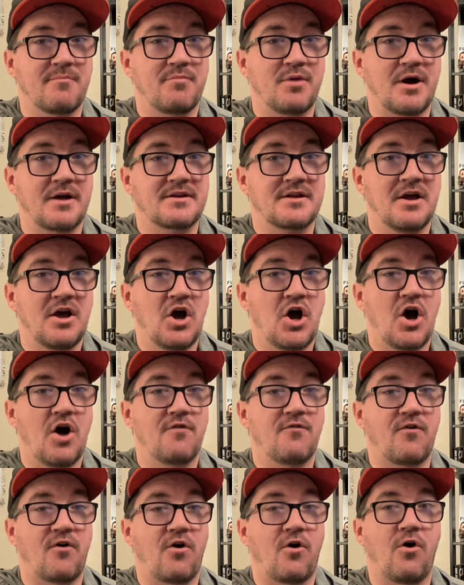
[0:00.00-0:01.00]
but
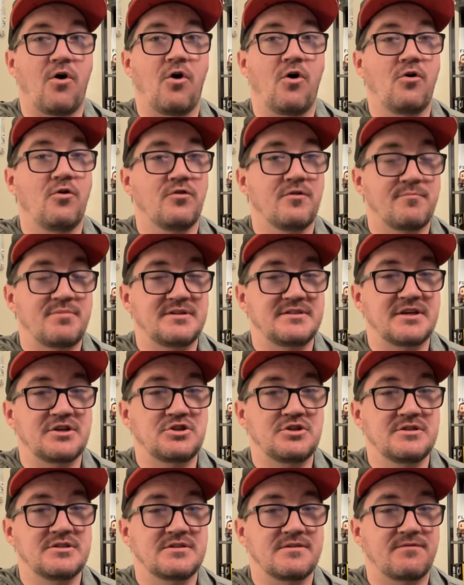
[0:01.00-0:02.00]
of all the
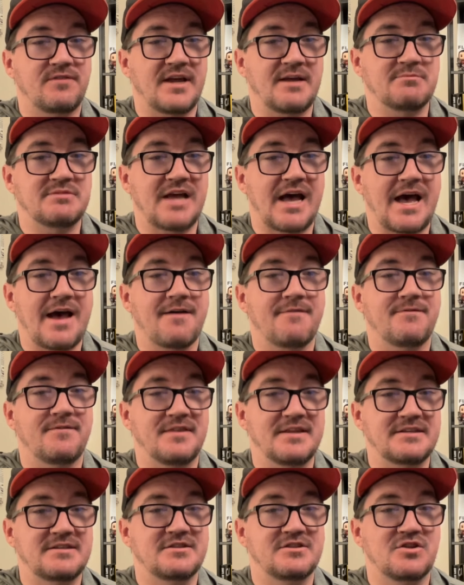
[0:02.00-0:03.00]
positions the Flames have,
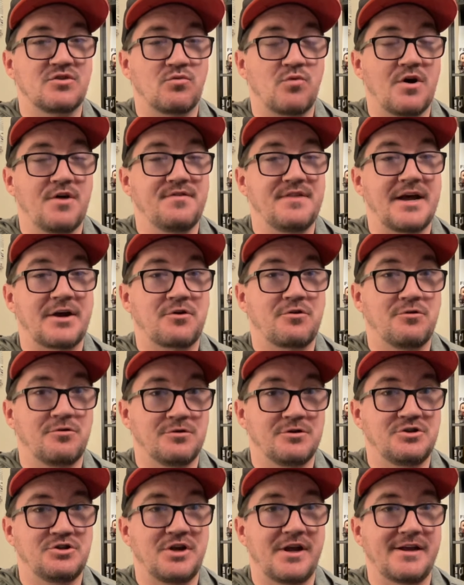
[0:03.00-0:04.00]
this is the one that
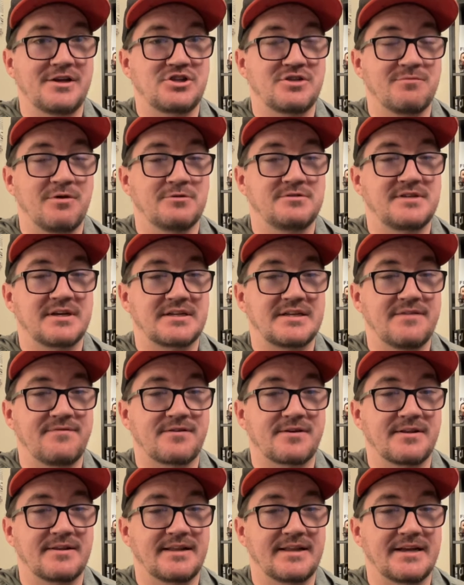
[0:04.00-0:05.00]
could change the most
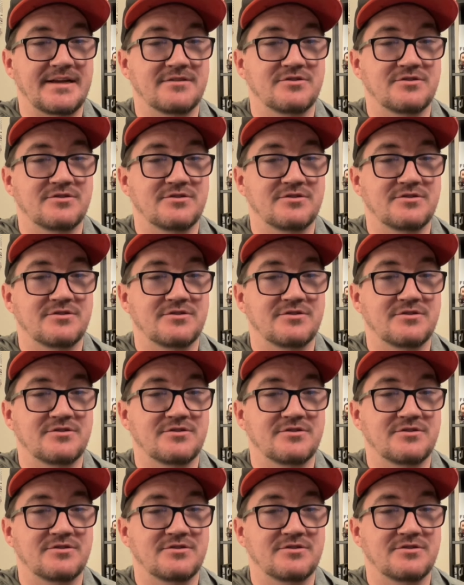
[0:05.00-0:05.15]
significantly.